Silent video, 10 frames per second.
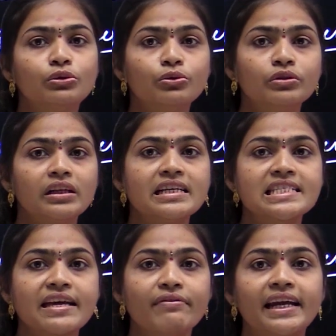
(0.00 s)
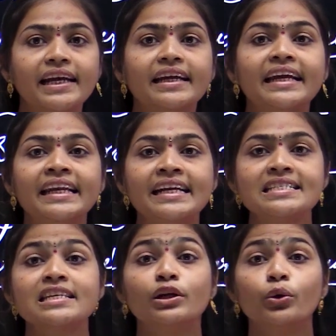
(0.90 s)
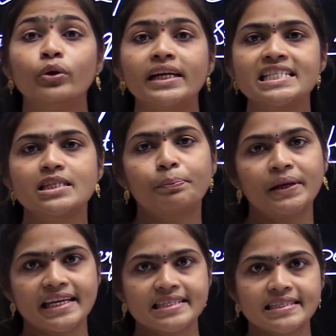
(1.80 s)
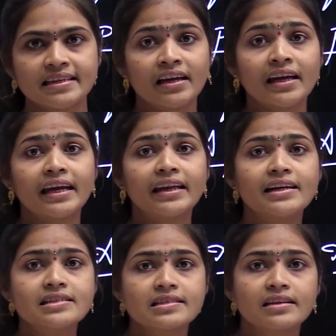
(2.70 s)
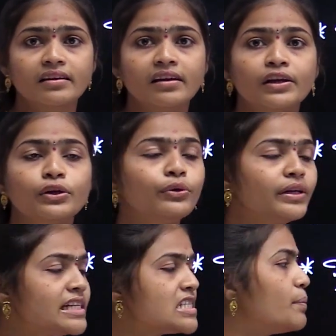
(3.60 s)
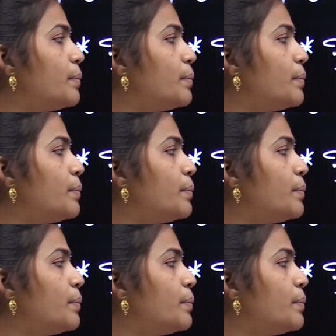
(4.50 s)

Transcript: 2378 in its units place in its units